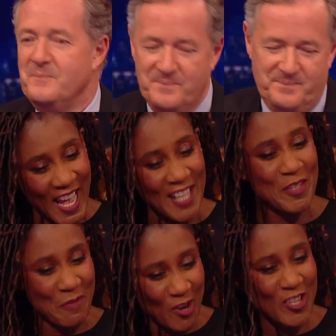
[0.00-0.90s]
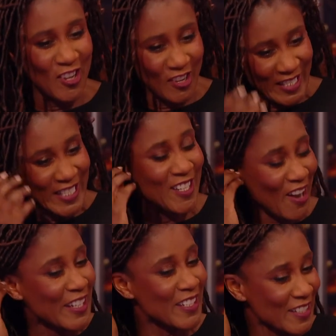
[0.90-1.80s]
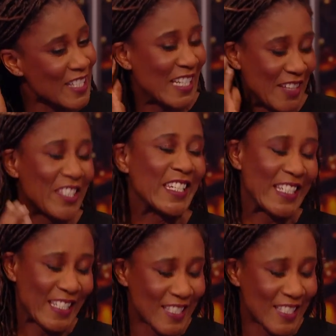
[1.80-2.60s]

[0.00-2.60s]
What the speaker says: And as a martial artist, I can understand the need to...